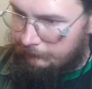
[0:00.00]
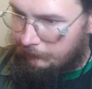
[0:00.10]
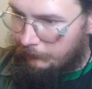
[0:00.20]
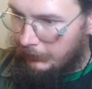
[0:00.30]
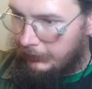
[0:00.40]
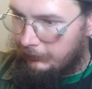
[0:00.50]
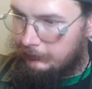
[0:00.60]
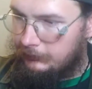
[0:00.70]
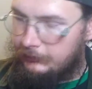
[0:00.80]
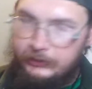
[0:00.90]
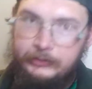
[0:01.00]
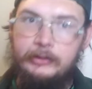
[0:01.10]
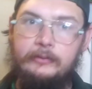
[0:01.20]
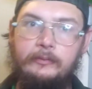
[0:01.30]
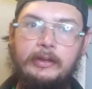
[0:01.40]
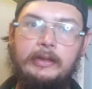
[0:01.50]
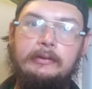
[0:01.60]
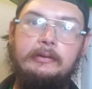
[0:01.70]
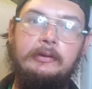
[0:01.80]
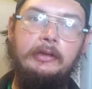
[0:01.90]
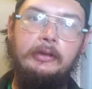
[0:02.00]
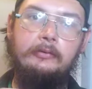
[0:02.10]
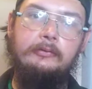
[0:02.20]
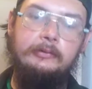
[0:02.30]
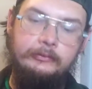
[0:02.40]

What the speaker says: Now, these things are very easy to use.